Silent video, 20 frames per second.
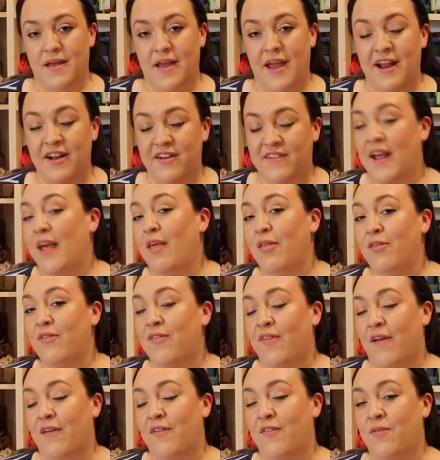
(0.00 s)
It
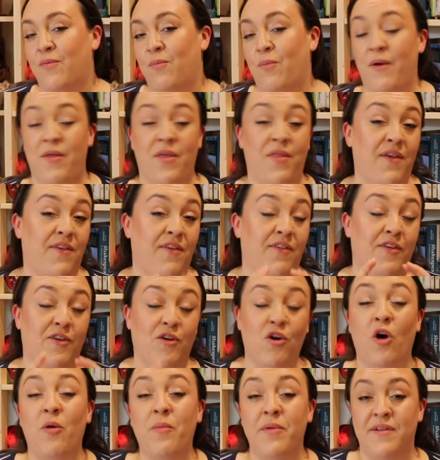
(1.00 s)
tells us whether this is a
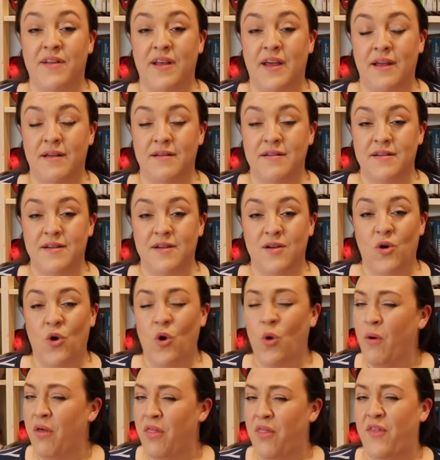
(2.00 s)
comedy
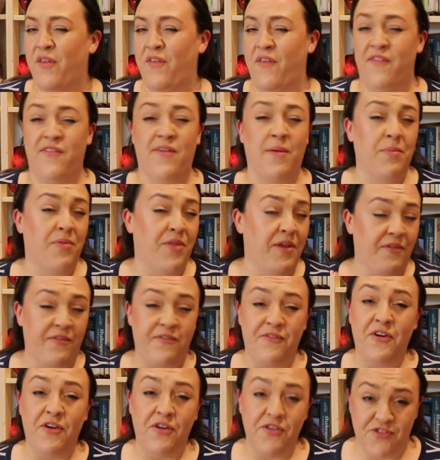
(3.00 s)
or whether this is something
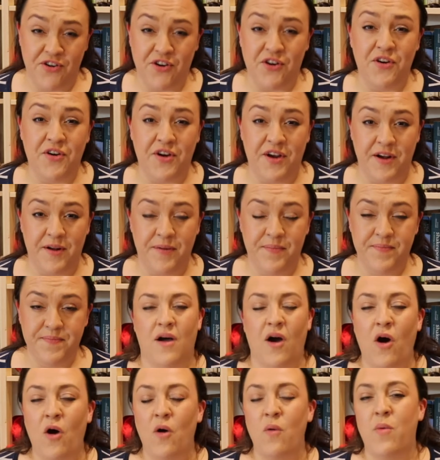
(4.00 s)
far darker.
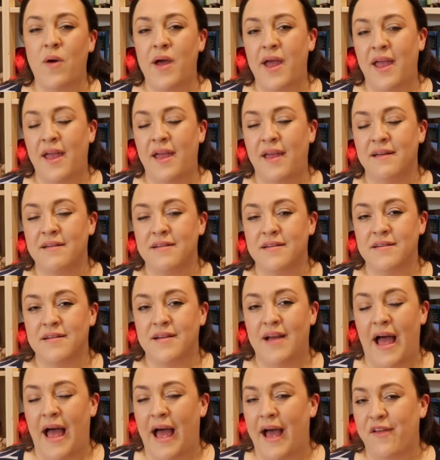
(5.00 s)
Are we
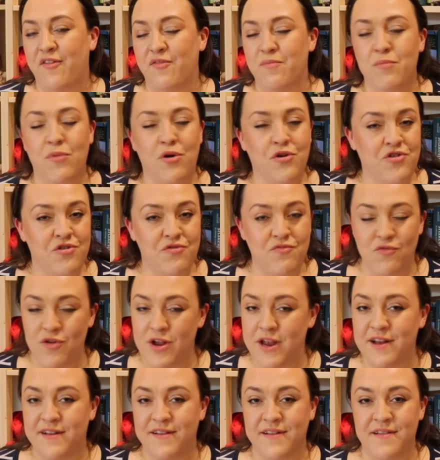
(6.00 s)
as modern
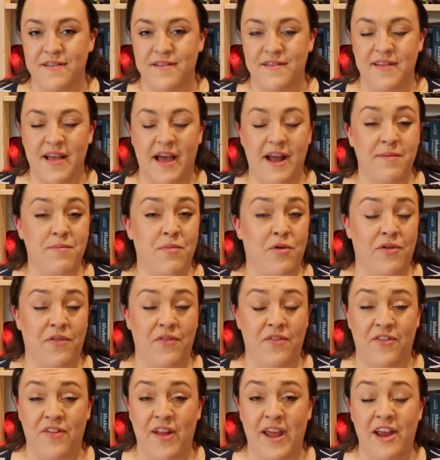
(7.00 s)
readers and
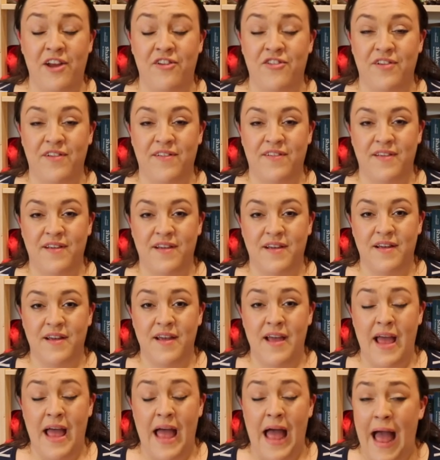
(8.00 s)
modern stagers,
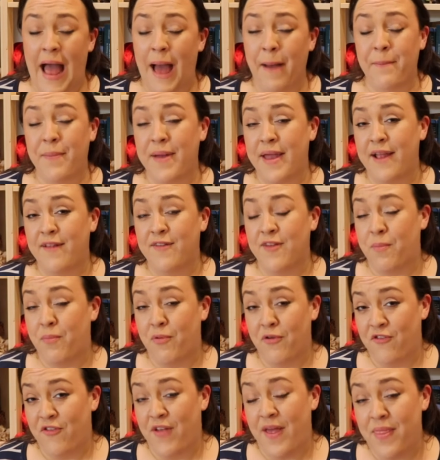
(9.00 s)
happy to
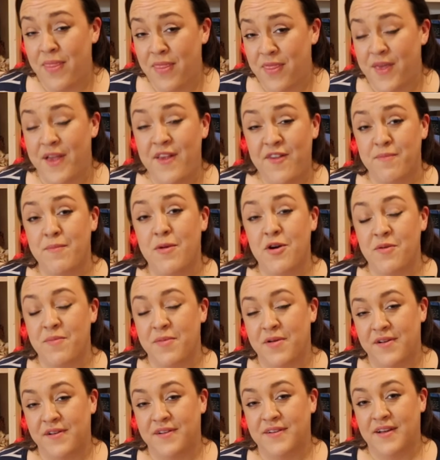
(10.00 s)
present this
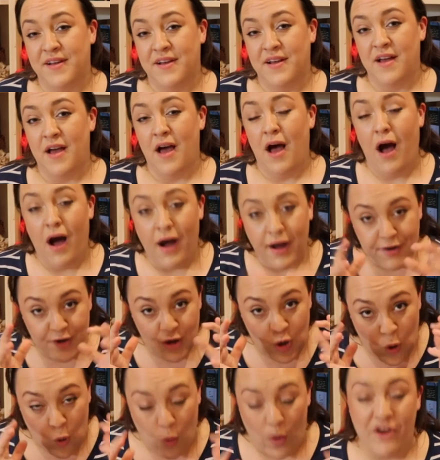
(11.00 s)
moment
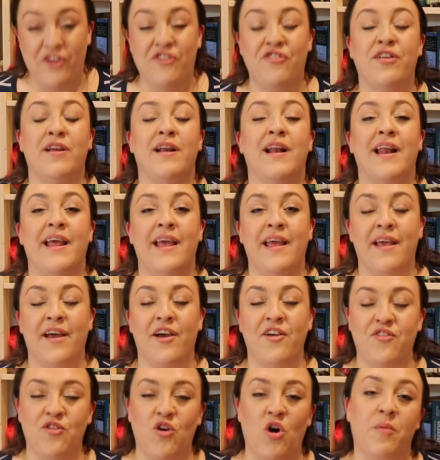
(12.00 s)
unquestioningly
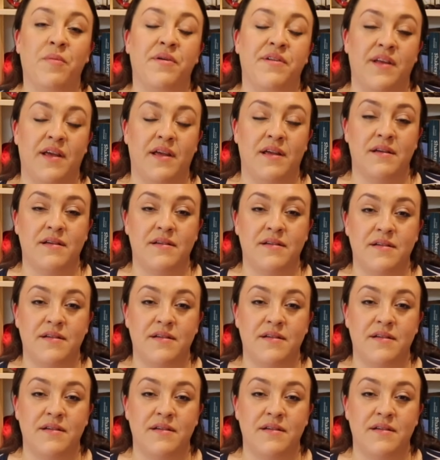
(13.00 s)
as comedy.